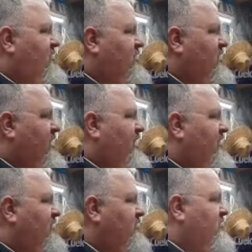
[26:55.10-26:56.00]
yeah,
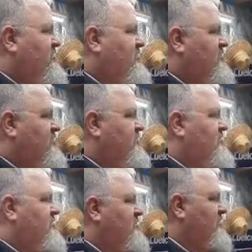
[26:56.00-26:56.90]

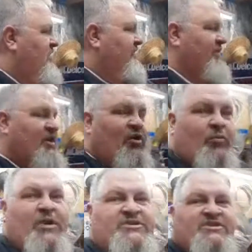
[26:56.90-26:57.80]
I've got a whole
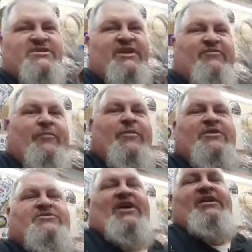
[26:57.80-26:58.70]
bunch of stuff I've been
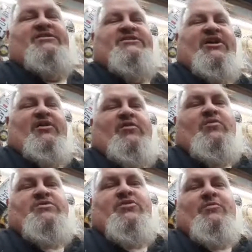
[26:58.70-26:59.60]
trying to sell. Of
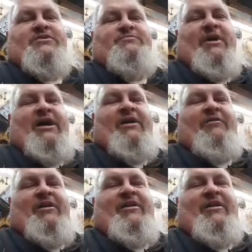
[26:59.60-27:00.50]
course, nobody's buying
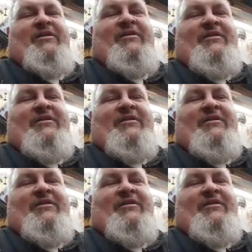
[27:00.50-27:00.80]
right now.